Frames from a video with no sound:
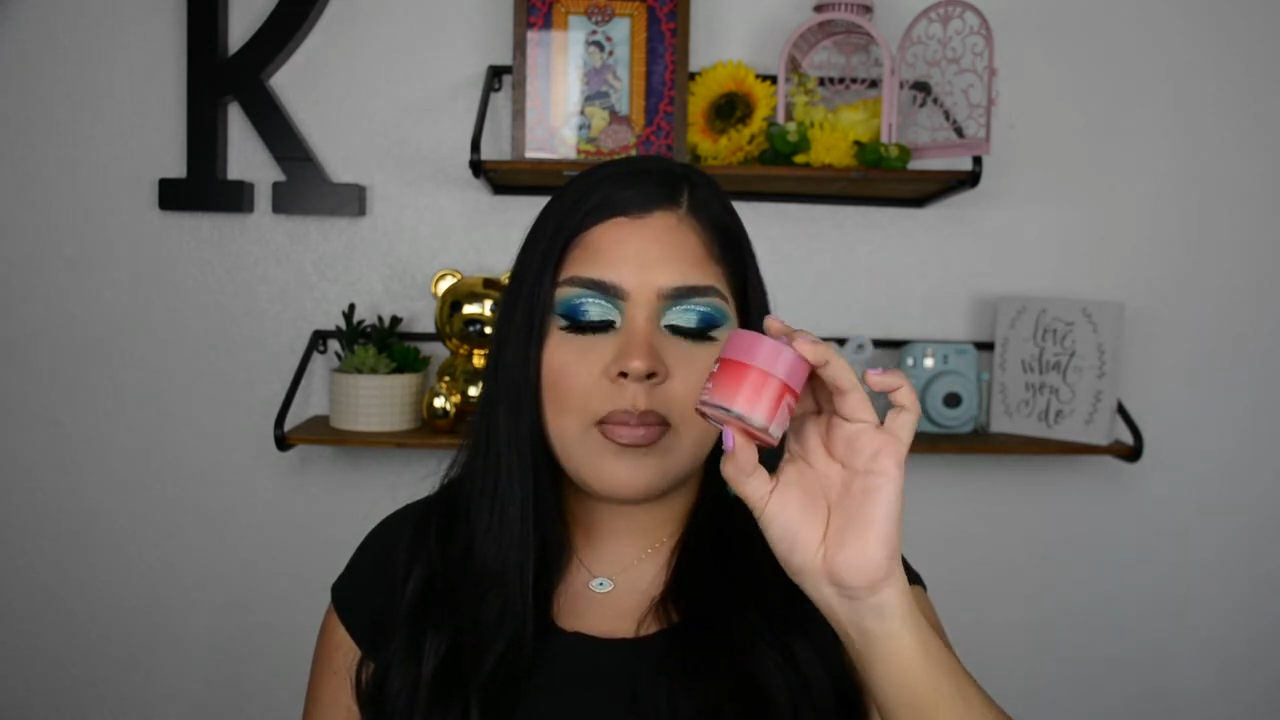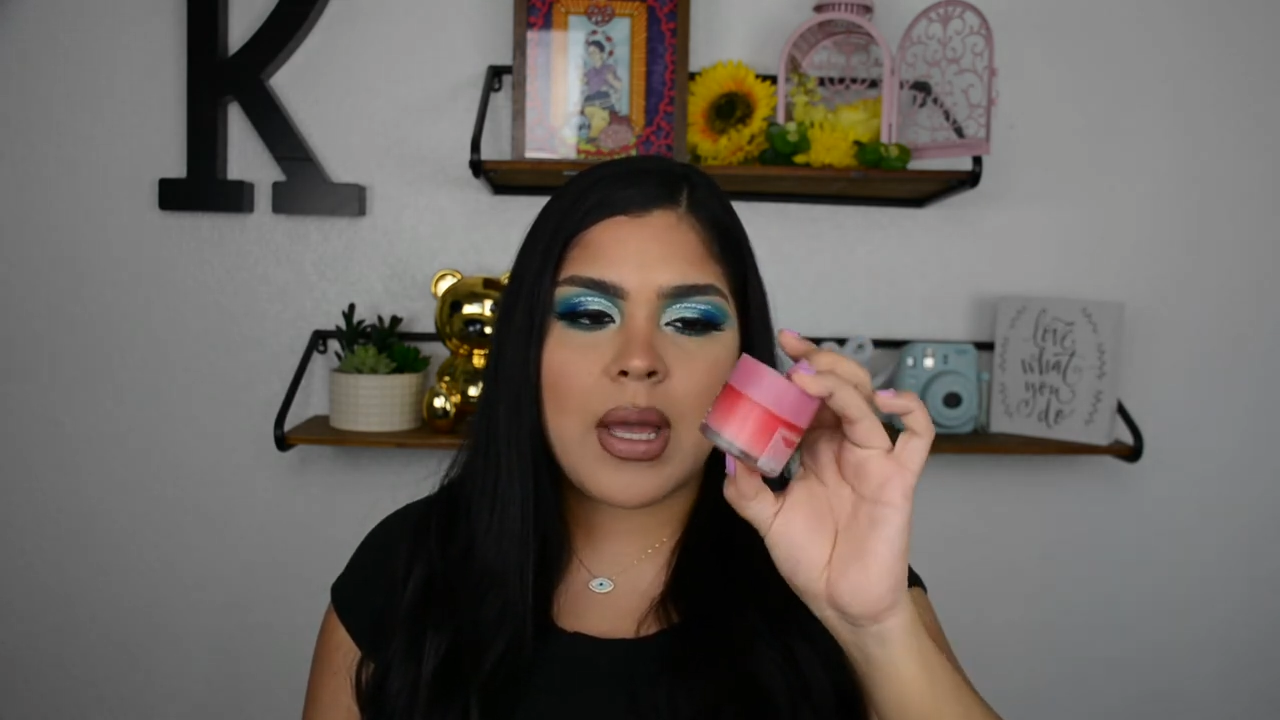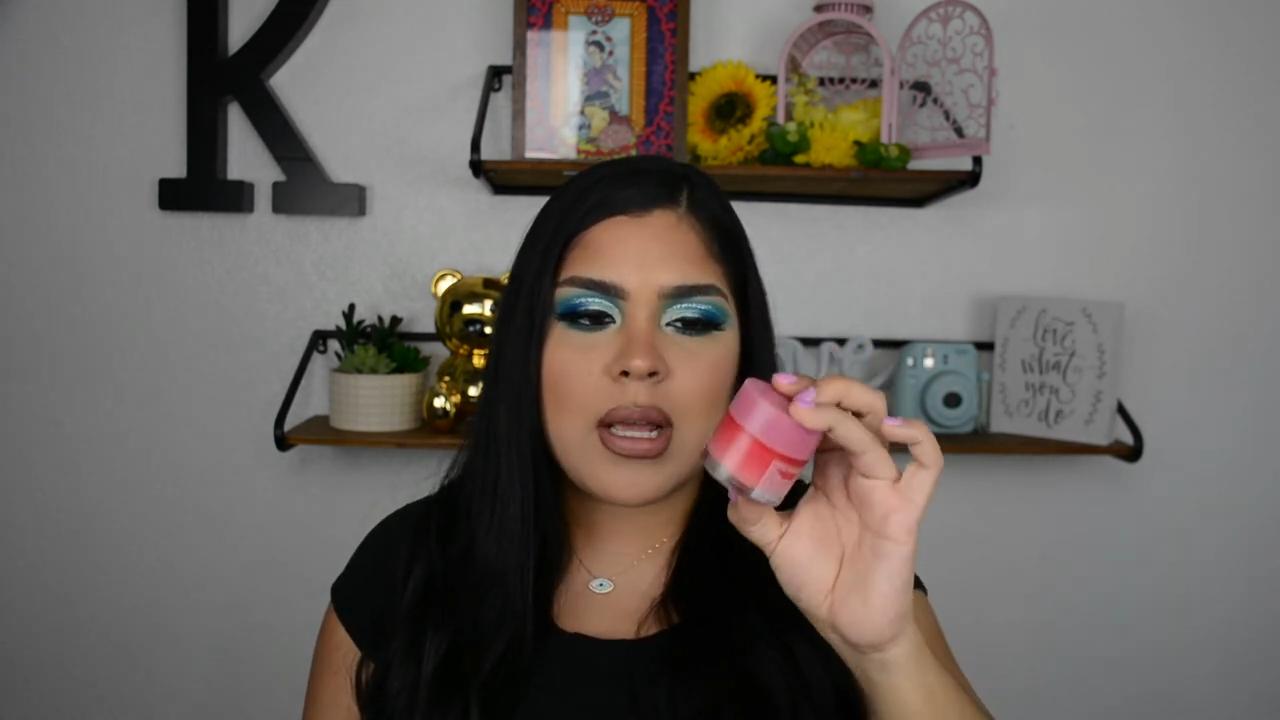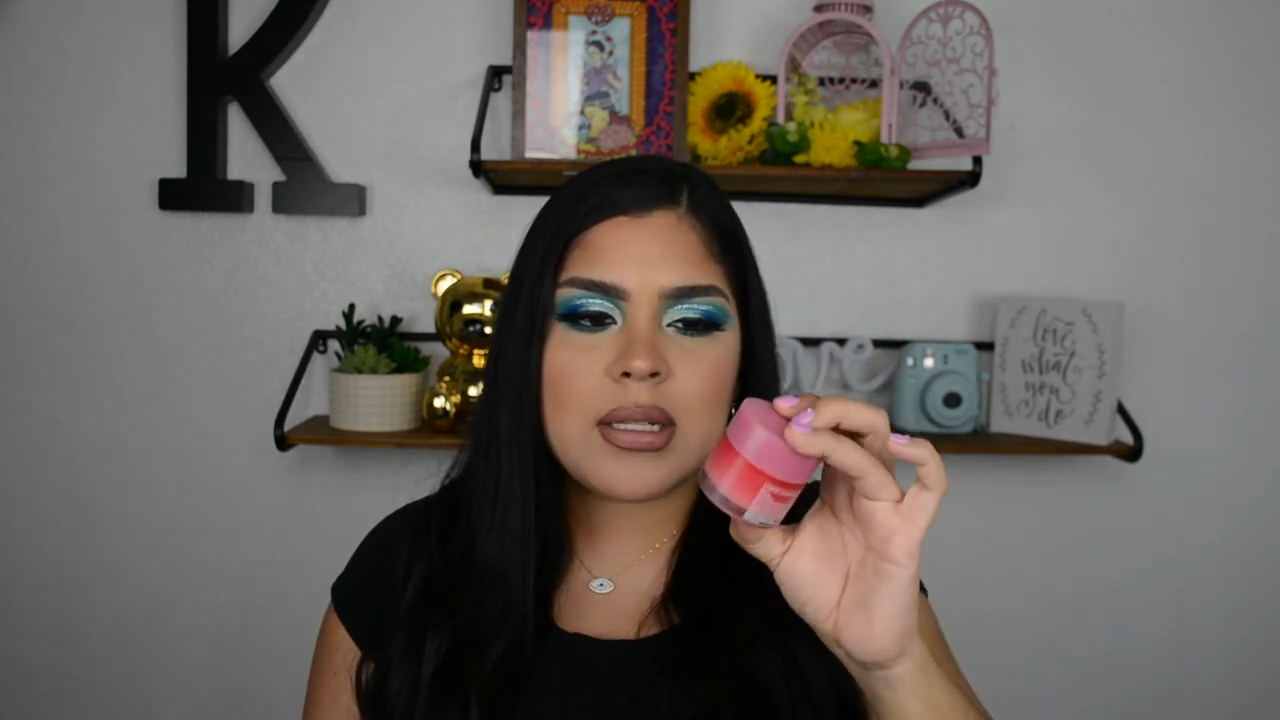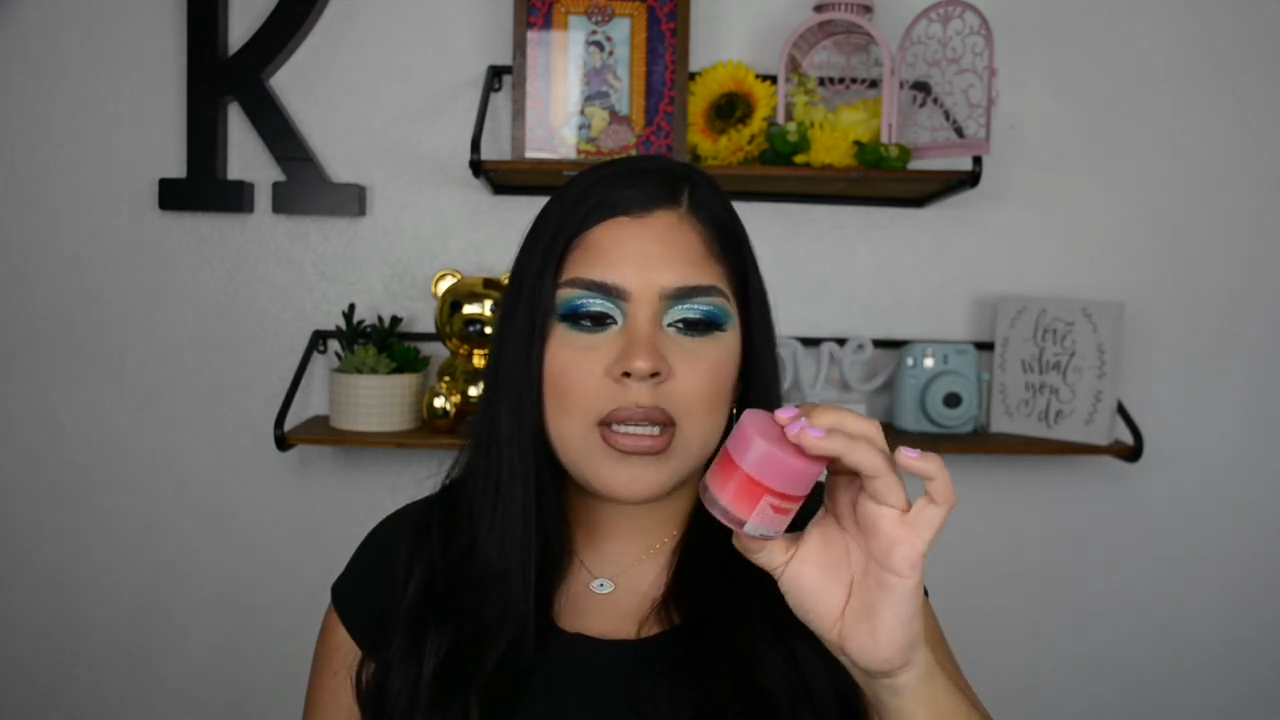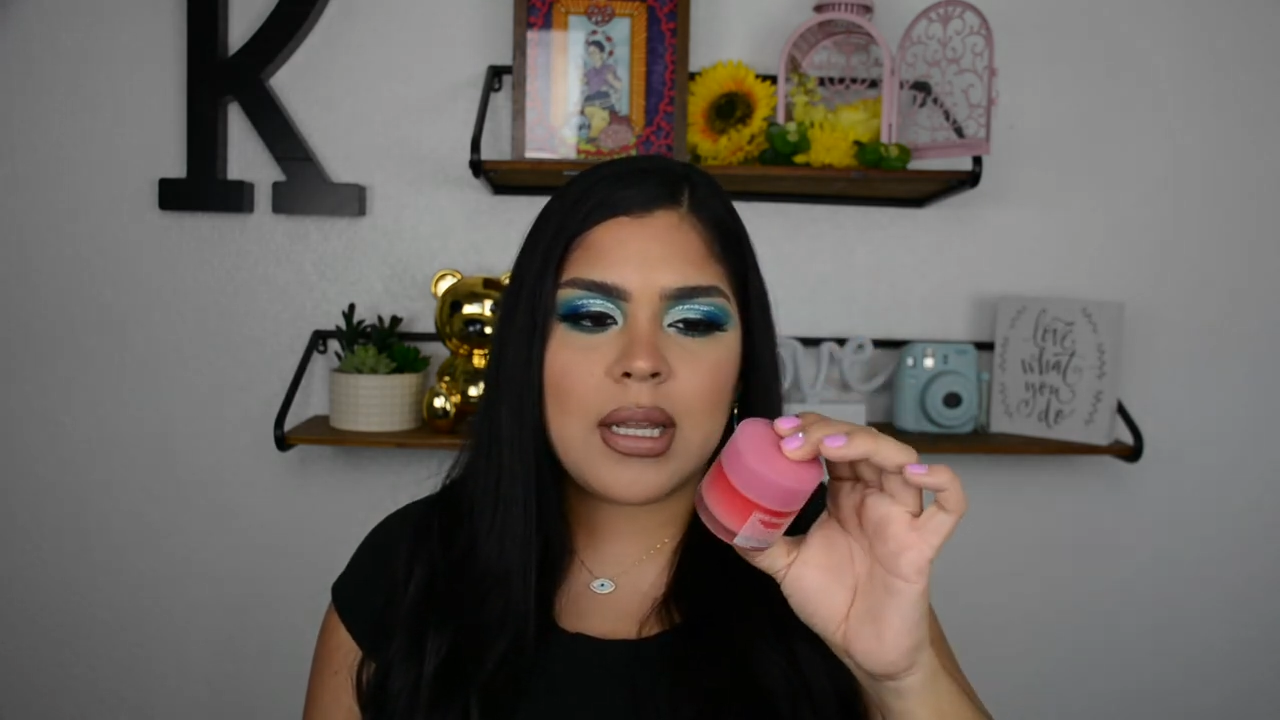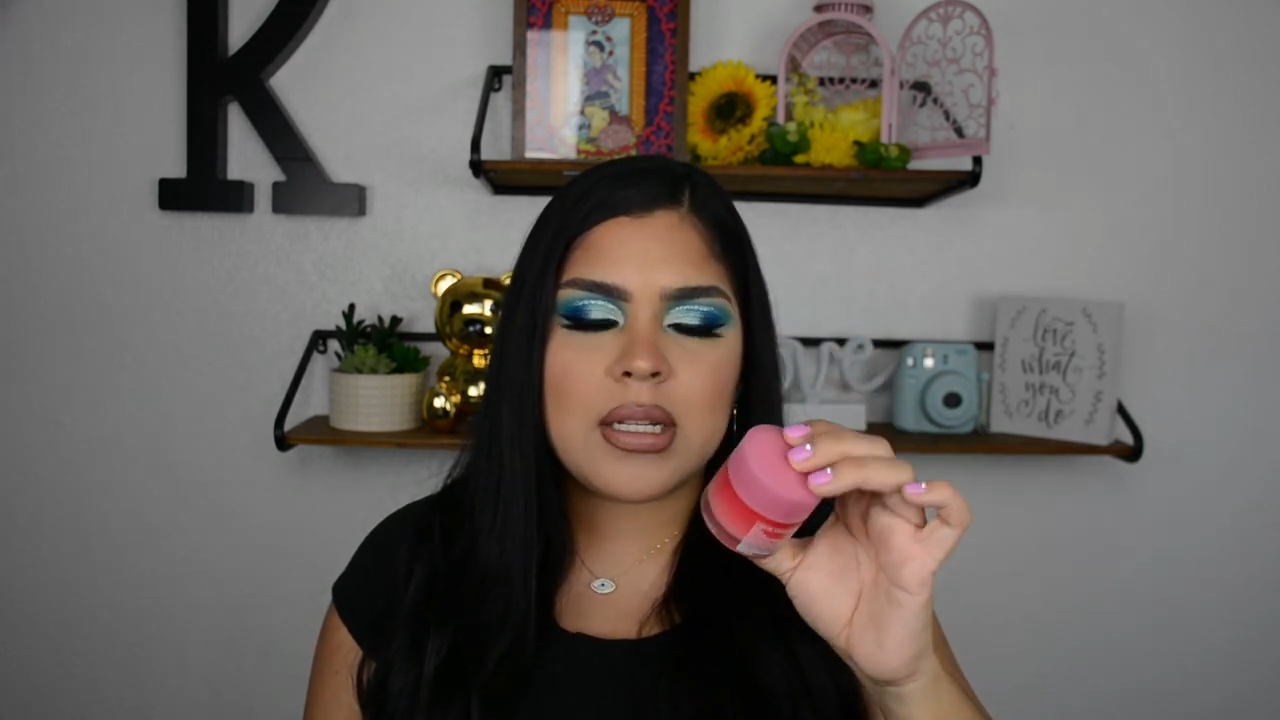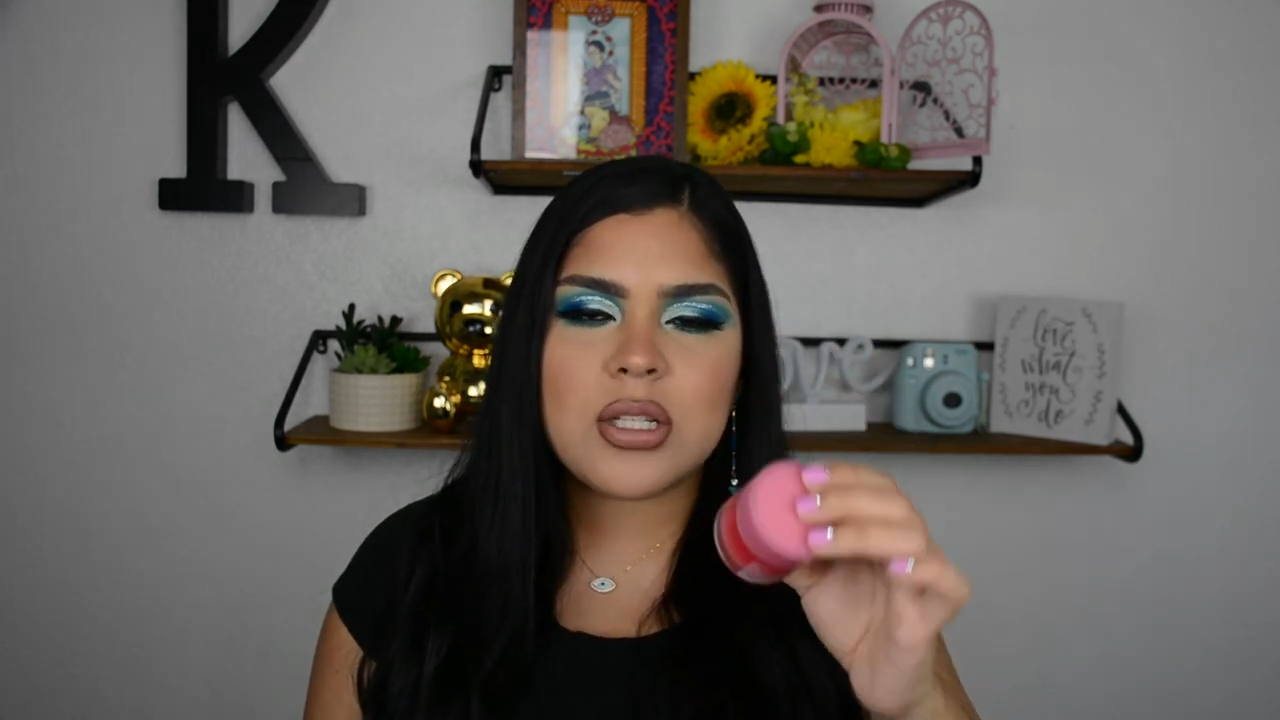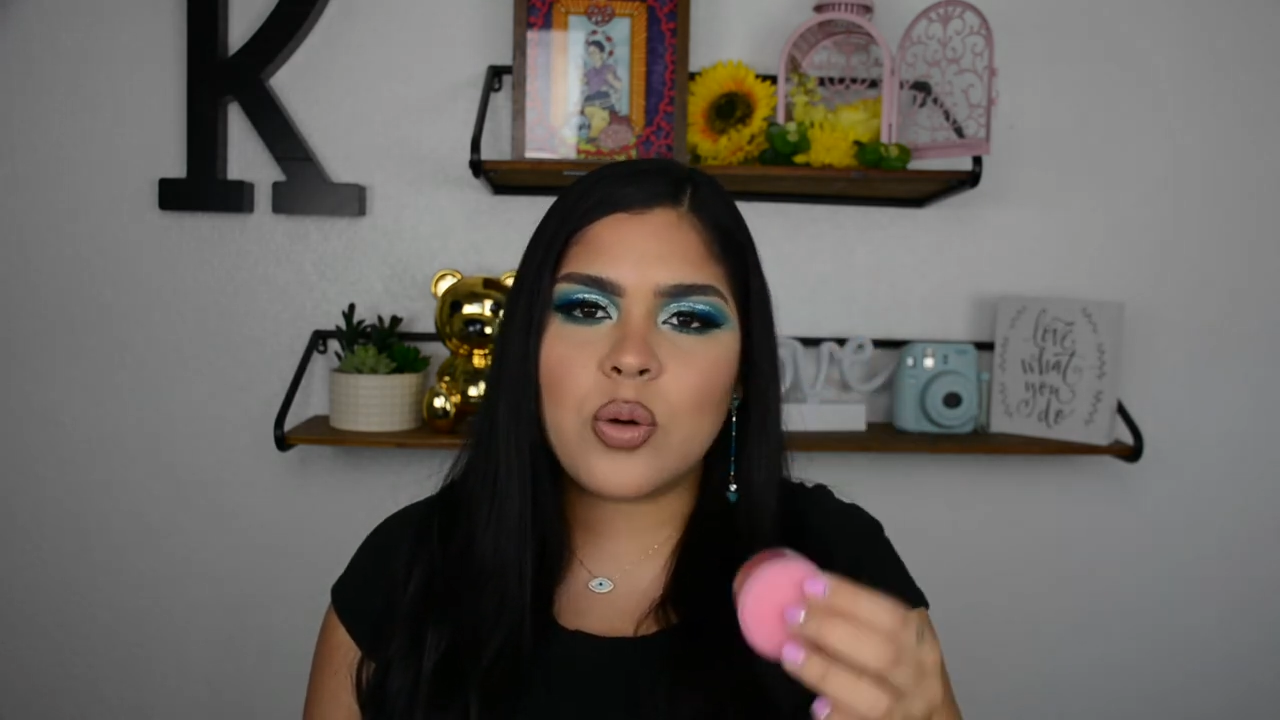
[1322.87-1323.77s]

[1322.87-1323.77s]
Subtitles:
mask, and it's